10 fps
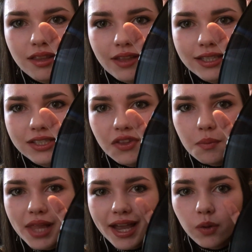that's the
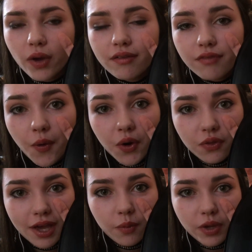black and white photo
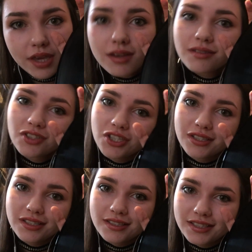that we
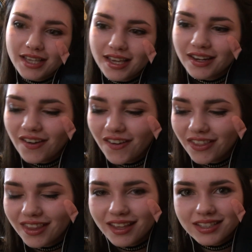just seen on
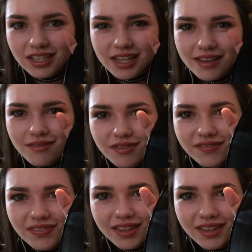the sleeve